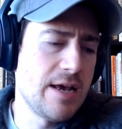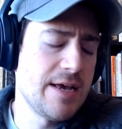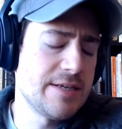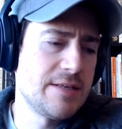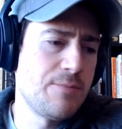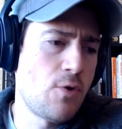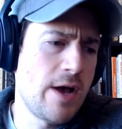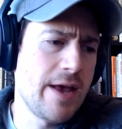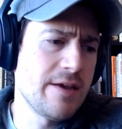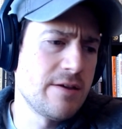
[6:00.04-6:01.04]
I asked them
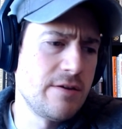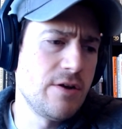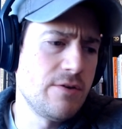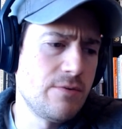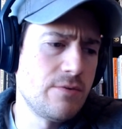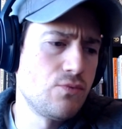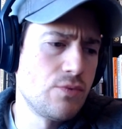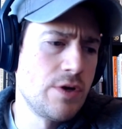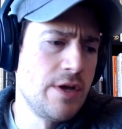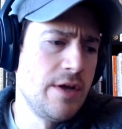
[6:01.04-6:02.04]
why.
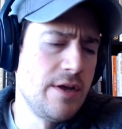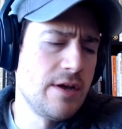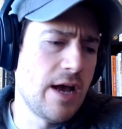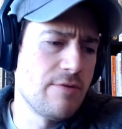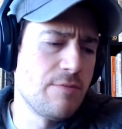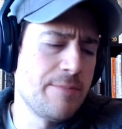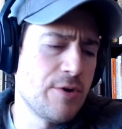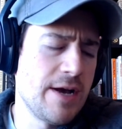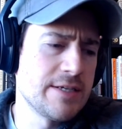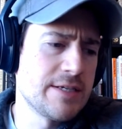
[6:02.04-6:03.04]
I remember
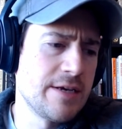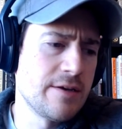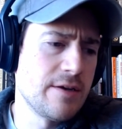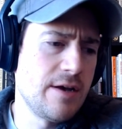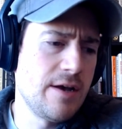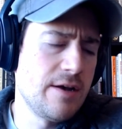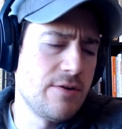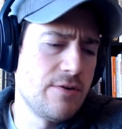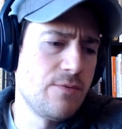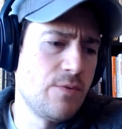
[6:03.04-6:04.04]
asking
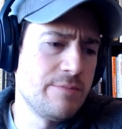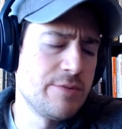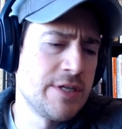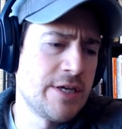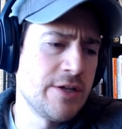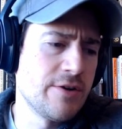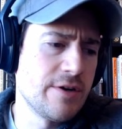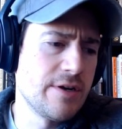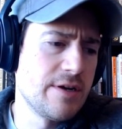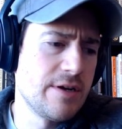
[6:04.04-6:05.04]
one
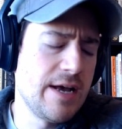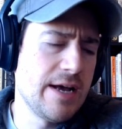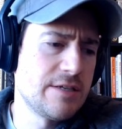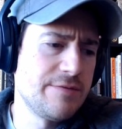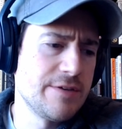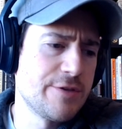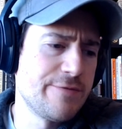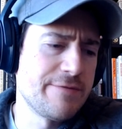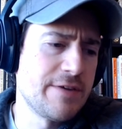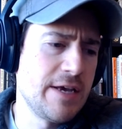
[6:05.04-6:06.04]
particular activist
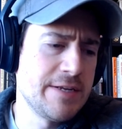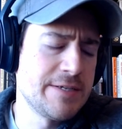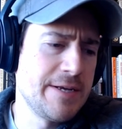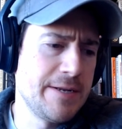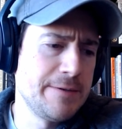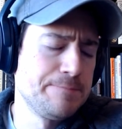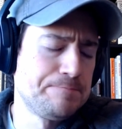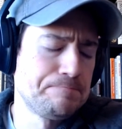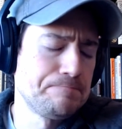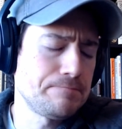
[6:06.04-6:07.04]
from Afghanistan
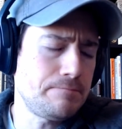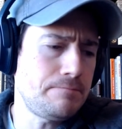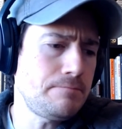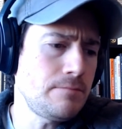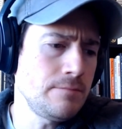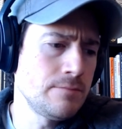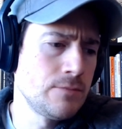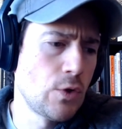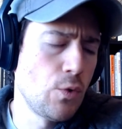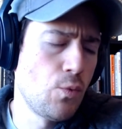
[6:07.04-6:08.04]

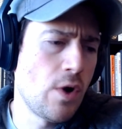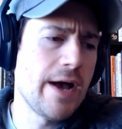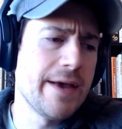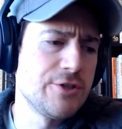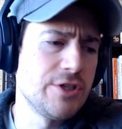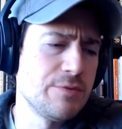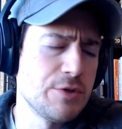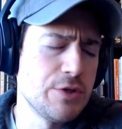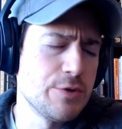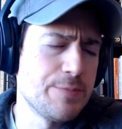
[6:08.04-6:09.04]
why she
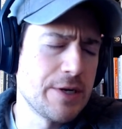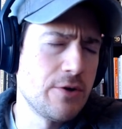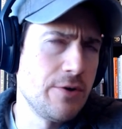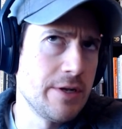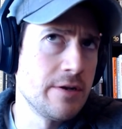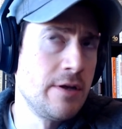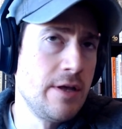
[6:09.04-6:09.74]
would use Bitcoin,